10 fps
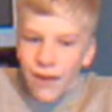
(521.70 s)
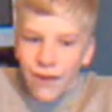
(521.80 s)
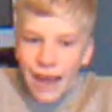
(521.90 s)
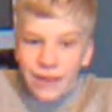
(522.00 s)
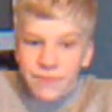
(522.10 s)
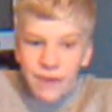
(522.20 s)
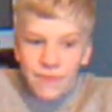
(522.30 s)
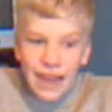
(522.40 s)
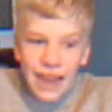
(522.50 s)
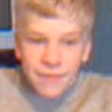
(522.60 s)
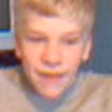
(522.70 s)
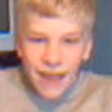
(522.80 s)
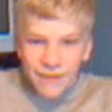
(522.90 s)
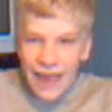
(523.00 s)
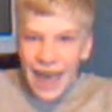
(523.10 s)
Oh, I can put my leg
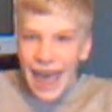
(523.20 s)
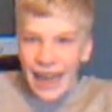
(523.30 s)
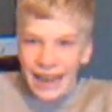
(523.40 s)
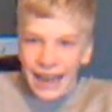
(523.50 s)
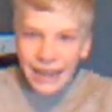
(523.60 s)
behind my head.